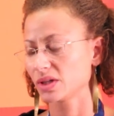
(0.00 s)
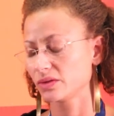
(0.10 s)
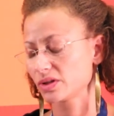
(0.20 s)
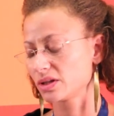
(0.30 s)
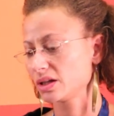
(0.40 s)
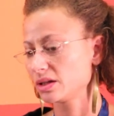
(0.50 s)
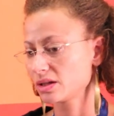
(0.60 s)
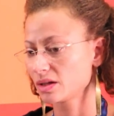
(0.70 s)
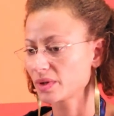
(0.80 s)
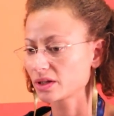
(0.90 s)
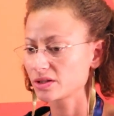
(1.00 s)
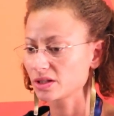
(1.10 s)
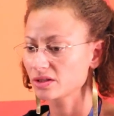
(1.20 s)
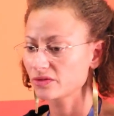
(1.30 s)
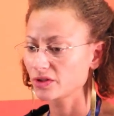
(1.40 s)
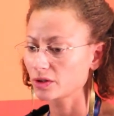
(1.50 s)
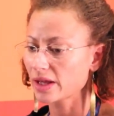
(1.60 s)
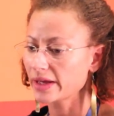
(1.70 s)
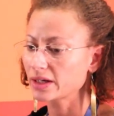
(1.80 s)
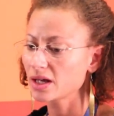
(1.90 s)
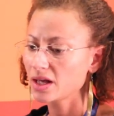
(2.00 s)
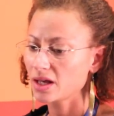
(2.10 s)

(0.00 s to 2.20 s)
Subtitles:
even the ability to feel like